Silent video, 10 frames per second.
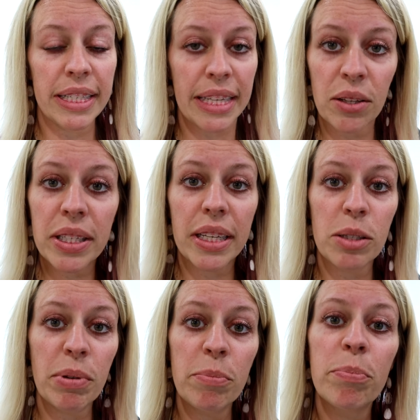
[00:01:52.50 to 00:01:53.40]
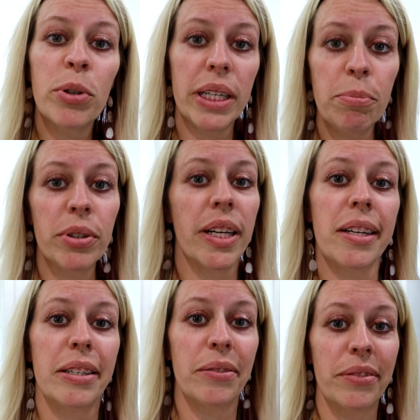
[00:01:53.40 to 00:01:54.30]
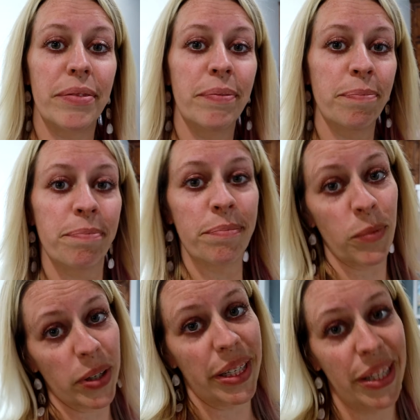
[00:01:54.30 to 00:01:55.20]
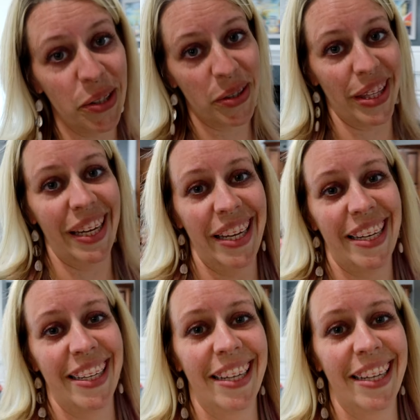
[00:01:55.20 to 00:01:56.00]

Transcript: It sounds like it's been pretty productive. What do you think?